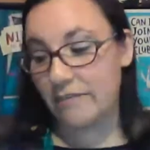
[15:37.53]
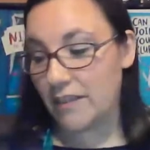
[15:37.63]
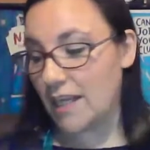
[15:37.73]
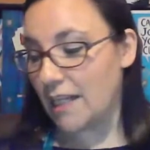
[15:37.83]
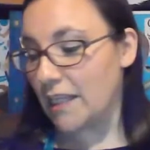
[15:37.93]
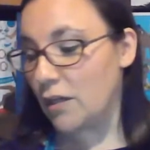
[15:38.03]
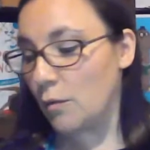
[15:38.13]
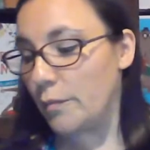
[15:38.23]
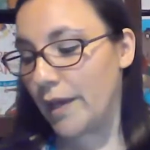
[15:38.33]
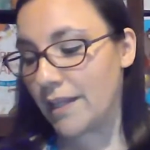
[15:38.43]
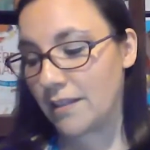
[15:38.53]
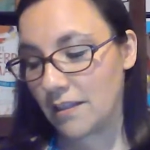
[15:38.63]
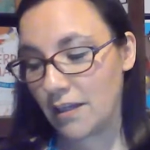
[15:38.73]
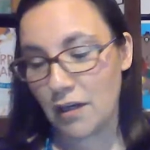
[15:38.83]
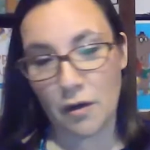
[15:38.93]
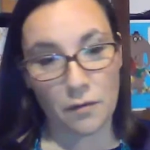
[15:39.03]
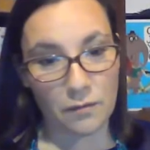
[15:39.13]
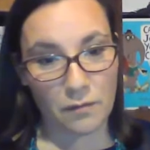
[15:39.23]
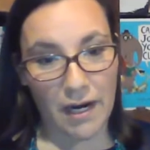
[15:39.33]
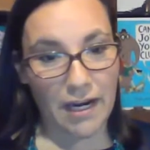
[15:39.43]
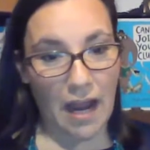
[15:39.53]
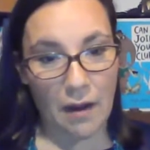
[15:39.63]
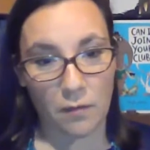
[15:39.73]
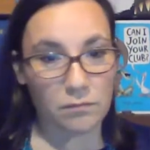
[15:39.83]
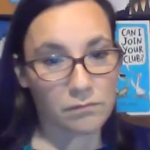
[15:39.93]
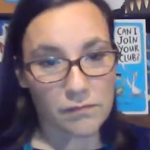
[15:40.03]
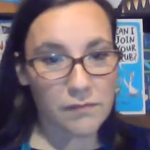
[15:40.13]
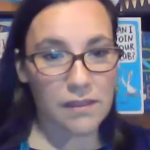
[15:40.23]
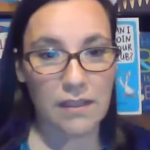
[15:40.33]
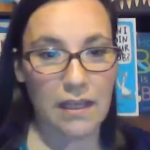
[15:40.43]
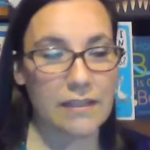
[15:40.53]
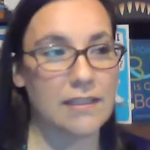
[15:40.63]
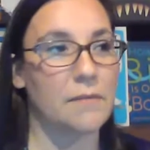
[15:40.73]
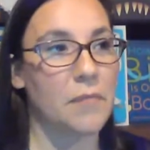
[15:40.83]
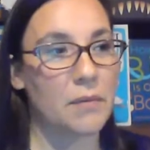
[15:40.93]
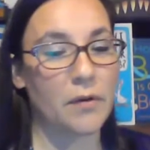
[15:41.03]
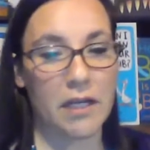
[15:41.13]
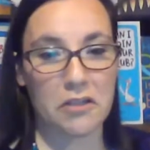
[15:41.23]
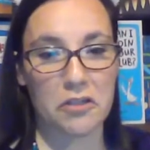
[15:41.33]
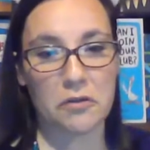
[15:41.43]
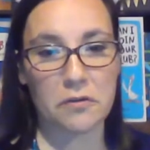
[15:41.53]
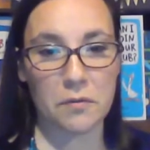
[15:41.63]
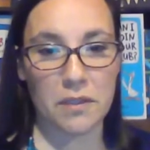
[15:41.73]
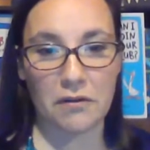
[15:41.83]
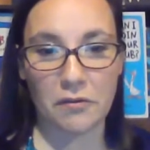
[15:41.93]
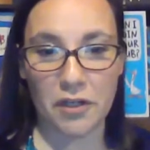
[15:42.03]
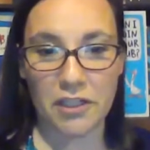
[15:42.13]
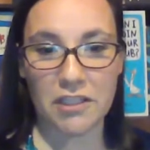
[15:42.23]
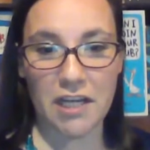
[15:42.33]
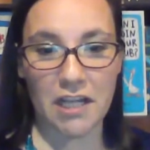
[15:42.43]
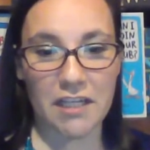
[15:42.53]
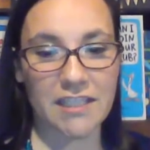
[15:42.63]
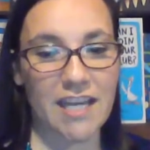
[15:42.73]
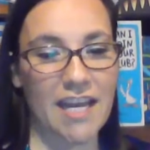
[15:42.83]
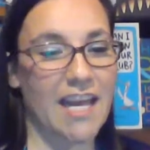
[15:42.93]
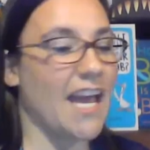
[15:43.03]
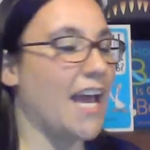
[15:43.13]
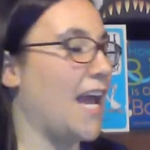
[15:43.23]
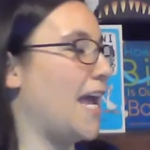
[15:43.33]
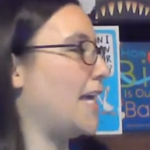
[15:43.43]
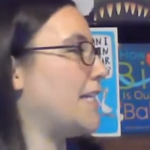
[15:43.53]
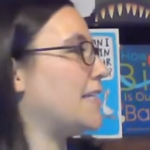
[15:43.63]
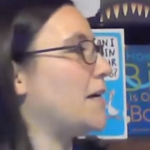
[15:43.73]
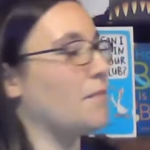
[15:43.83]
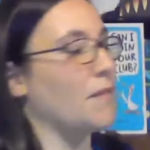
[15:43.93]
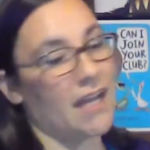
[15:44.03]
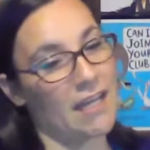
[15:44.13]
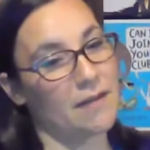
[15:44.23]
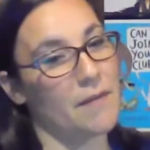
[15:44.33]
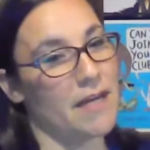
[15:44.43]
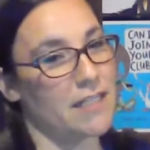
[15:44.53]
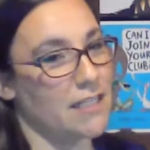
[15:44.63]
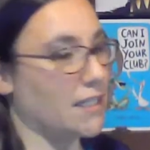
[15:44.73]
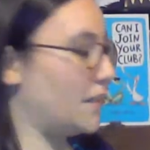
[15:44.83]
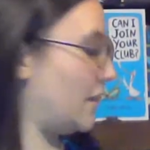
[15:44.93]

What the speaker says: even that little bit, you know, write out things that people can choose with their fortune tellers. And I can imagine that